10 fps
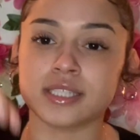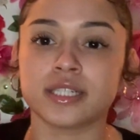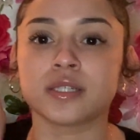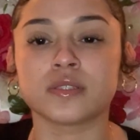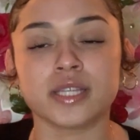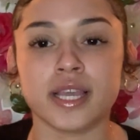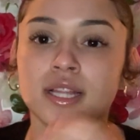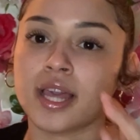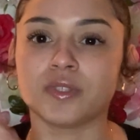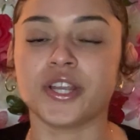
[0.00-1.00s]
and it'll take
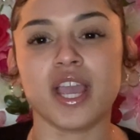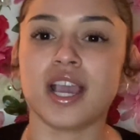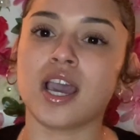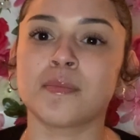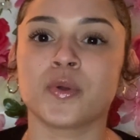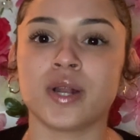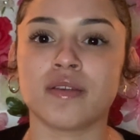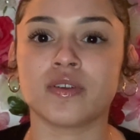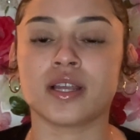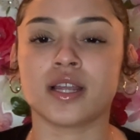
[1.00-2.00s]
like your income or
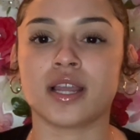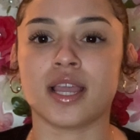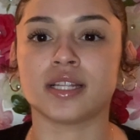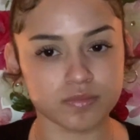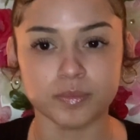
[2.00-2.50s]
whatever and